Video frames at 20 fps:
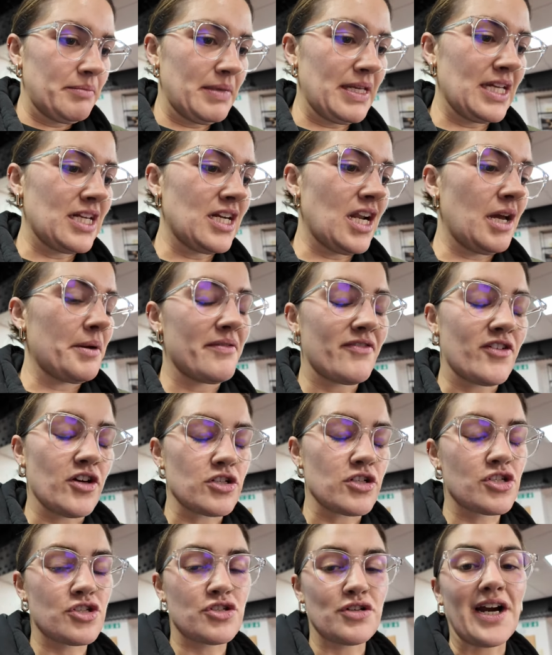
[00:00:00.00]
Me and Lo have got
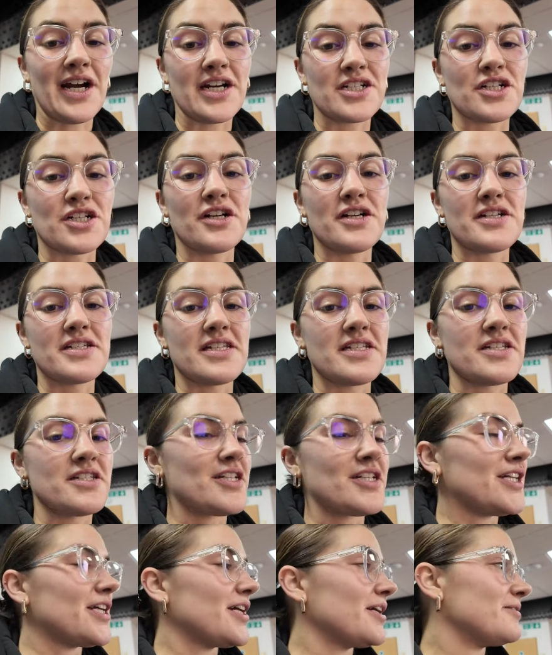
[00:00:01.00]
strategising
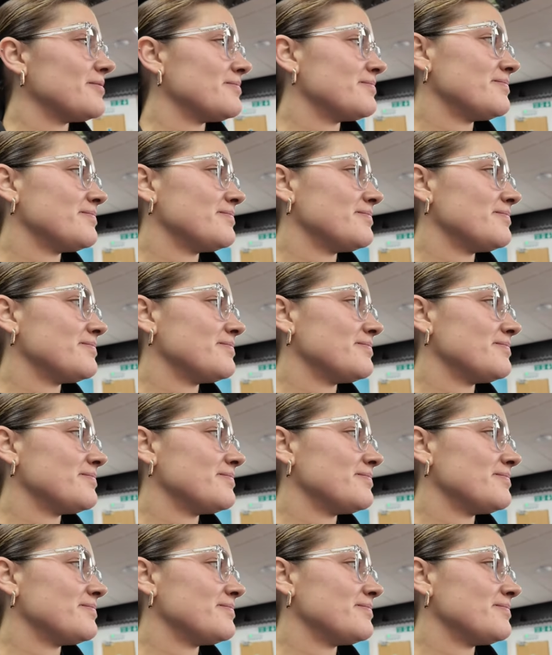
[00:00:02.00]
to do.